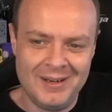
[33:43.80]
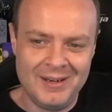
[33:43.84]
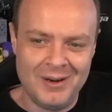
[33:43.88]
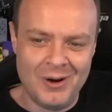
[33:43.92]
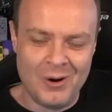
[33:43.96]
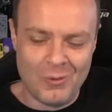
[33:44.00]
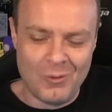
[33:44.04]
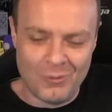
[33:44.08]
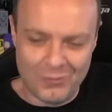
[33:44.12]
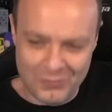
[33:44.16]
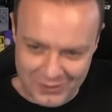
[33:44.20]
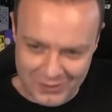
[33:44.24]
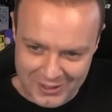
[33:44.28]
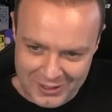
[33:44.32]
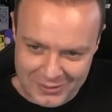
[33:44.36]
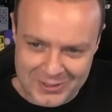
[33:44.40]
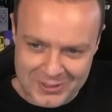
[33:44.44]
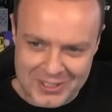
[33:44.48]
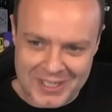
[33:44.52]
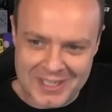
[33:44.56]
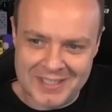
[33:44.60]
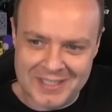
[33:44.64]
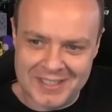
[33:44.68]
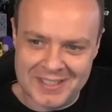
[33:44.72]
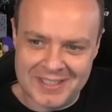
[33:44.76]
Hopefully it
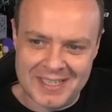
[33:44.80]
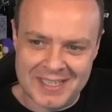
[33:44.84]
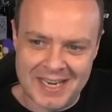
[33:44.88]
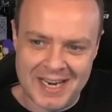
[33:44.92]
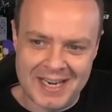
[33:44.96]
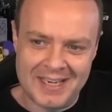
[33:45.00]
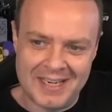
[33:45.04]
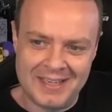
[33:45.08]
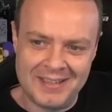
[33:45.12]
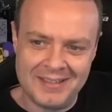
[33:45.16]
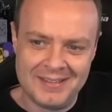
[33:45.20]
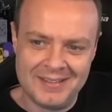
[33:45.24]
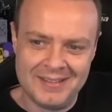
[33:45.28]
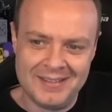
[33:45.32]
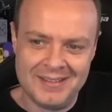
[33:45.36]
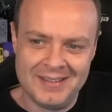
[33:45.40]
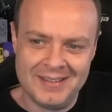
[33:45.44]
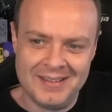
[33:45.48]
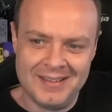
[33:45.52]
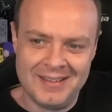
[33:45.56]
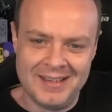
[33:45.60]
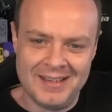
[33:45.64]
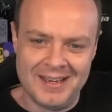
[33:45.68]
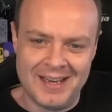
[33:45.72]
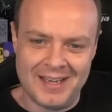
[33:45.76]
was entertaining,
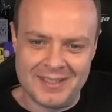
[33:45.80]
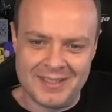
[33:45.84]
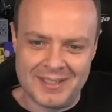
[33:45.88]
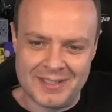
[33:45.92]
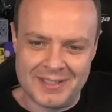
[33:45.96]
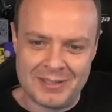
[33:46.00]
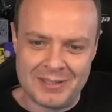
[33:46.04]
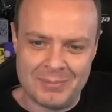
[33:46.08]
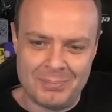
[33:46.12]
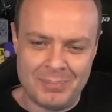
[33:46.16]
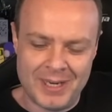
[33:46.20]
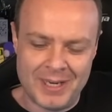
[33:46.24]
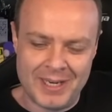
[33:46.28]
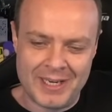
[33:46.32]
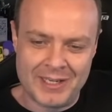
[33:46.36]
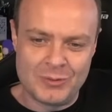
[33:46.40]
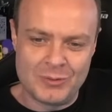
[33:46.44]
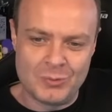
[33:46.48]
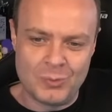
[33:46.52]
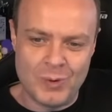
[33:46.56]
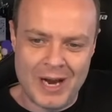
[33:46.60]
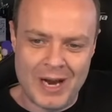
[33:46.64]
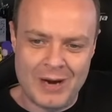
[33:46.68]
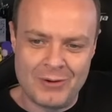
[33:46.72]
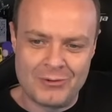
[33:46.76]
as it's the
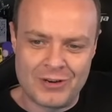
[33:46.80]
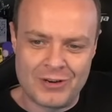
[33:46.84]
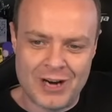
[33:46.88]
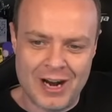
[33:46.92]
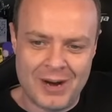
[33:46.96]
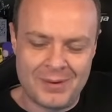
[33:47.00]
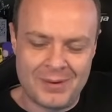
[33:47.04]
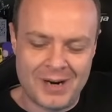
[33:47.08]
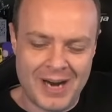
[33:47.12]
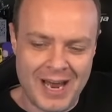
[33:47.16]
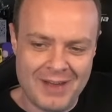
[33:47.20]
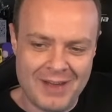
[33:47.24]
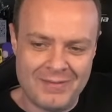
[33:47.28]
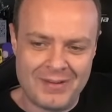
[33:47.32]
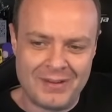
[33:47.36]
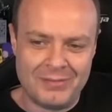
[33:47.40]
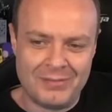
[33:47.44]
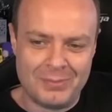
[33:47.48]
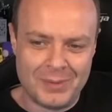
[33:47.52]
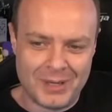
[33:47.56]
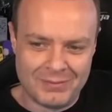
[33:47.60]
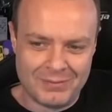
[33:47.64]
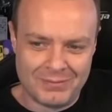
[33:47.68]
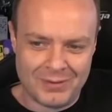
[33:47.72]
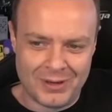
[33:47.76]
biggest WoW drama I've
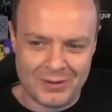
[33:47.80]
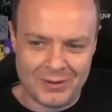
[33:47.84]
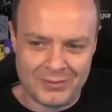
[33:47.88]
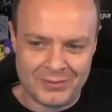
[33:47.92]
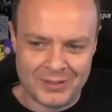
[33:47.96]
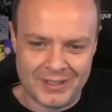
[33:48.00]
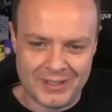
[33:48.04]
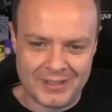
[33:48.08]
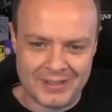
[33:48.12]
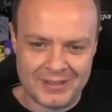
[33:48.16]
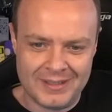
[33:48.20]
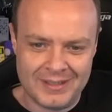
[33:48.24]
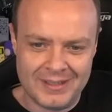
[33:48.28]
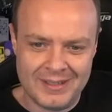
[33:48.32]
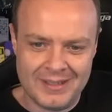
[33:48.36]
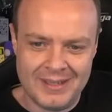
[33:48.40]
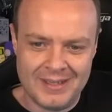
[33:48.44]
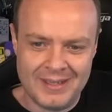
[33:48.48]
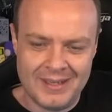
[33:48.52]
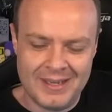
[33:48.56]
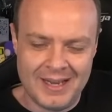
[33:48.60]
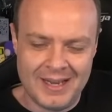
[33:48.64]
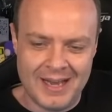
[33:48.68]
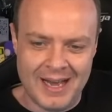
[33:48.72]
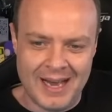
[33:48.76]
ever been involved in.
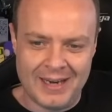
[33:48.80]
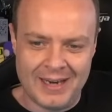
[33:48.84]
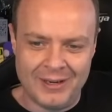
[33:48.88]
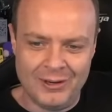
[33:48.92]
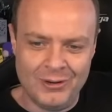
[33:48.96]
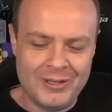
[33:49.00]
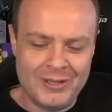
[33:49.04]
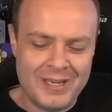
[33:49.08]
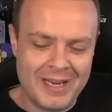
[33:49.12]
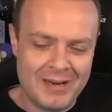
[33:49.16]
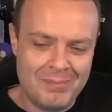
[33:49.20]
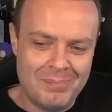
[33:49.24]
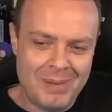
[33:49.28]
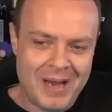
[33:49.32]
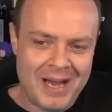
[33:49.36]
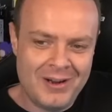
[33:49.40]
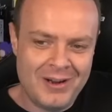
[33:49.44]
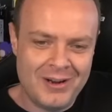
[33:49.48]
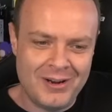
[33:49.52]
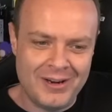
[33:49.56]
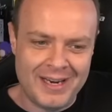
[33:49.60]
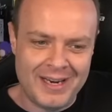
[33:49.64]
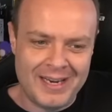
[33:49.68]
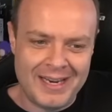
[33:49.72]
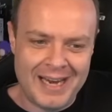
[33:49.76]
And looking
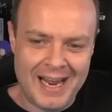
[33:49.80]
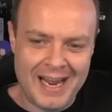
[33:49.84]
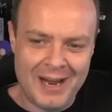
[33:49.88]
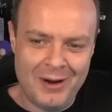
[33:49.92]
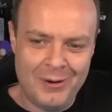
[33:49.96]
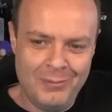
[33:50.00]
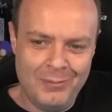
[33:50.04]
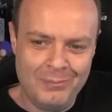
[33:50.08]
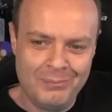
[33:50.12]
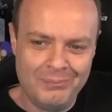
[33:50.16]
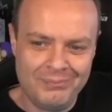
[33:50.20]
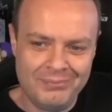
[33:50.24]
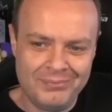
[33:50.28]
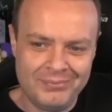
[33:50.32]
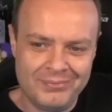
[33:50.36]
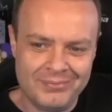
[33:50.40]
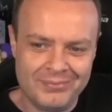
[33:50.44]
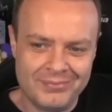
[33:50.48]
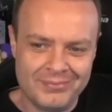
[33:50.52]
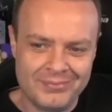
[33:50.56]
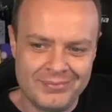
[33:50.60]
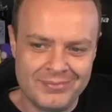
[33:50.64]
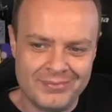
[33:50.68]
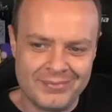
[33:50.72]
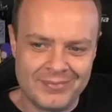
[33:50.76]
back on it now,
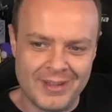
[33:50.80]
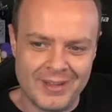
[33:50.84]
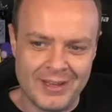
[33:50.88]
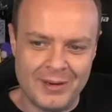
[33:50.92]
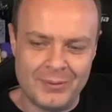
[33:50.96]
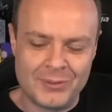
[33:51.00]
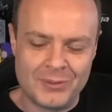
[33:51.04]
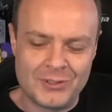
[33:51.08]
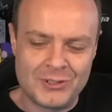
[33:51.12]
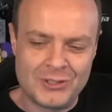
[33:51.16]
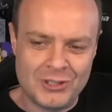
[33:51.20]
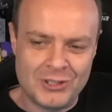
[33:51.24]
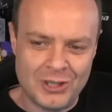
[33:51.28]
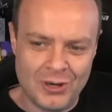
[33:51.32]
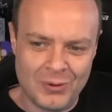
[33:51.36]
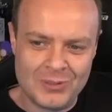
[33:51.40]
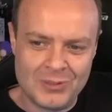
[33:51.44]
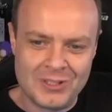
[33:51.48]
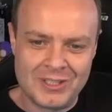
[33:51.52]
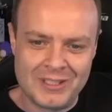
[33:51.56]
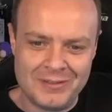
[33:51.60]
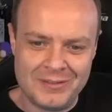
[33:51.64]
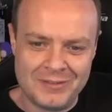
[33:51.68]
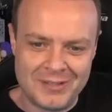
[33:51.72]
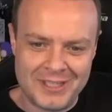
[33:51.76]
it was
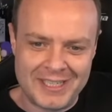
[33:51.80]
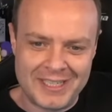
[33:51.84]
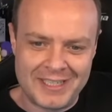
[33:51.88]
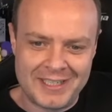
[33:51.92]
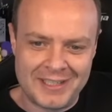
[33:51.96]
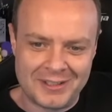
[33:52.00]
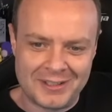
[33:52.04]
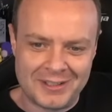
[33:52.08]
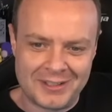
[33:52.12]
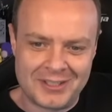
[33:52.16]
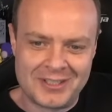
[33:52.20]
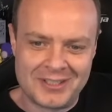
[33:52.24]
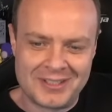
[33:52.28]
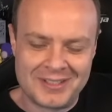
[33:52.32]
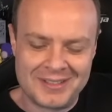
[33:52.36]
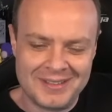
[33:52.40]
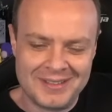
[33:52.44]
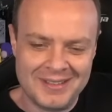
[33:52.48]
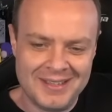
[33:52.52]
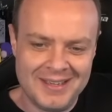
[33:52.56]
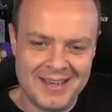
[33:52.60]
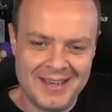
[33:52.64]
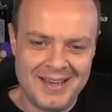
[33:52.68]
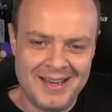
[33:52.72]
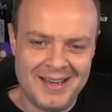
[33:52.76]
totally ridiculous,
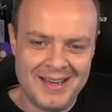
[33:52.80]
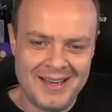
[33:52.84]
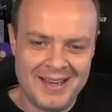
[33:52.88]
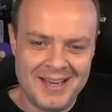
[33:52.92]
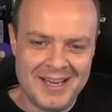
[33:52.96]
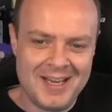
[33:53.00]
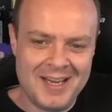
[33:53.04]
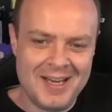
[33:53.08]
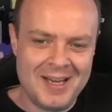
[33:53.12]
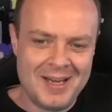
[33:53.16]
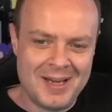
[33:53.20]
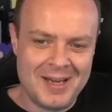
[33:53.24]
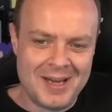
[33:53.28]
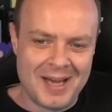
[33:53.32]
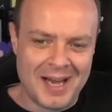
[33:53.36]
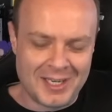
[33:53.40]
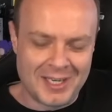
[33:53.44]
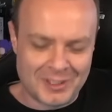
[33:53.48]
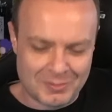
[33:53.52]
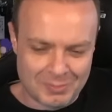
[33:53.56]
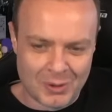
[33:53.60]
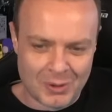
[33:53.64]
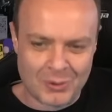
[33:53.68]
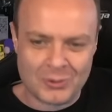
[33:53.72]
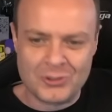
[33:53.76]

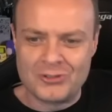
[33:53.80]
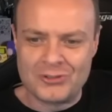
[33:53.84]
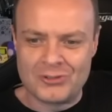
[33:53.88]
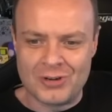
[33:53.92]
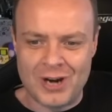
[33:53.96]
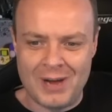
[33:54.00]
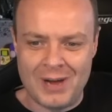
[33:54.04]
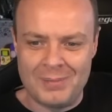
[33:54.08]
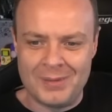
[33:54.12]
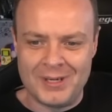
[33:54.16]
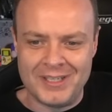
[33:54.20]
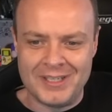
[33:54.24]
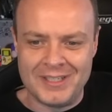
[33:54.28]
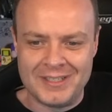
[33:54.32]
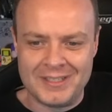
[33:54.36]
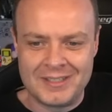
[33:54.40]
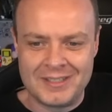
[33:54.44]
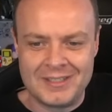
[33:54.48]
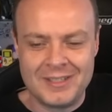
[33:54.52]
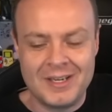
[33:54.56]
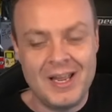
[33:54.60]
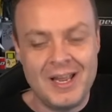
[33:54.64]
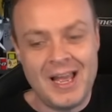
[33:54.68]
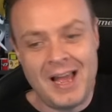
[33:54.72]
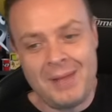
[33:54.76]
as most drama
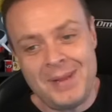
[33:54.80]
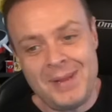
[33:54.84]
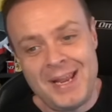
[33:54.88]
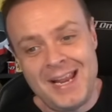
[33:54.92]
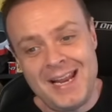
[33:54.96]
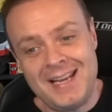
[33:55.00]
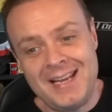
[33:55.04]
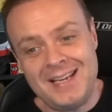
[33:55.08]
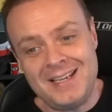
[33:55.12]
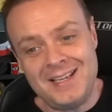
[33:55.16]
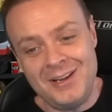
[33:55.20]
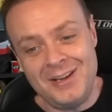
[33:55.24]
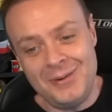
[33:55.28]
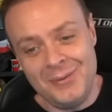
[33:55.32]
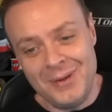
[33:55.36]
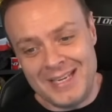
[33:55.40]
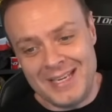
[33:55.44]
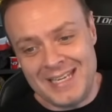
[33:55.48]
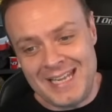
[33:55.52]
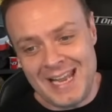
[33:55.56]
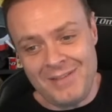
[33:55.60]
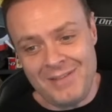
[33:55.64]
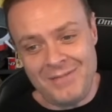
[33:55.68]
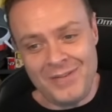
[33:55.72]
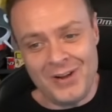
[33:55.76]
is. I mean, you were
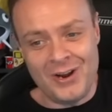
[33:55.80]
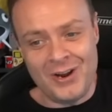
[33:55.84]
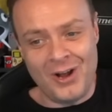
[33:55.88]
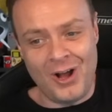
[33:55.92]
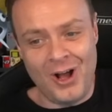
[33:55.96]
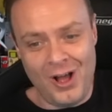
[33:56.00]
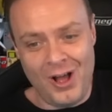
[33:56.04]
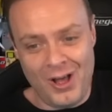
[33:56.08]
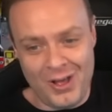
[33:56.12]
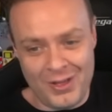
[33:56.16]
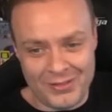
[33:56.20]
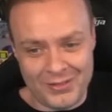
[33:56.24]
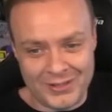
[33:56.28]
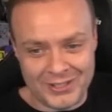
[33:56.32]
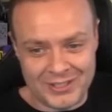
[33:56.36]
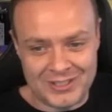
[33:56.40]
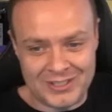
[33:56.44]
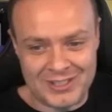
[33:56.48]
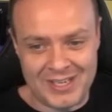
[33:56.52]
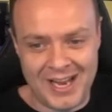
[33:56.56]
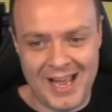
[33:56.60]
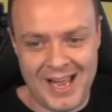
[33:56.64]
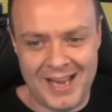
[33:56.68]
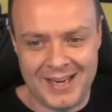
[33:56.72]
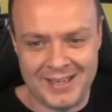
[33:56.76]
given all the
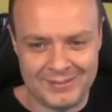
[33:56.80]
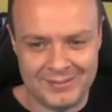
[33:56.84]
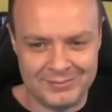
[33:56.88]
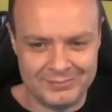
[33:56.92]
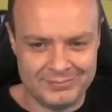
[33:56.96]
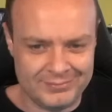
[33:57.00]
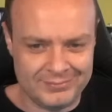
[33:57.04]
signs.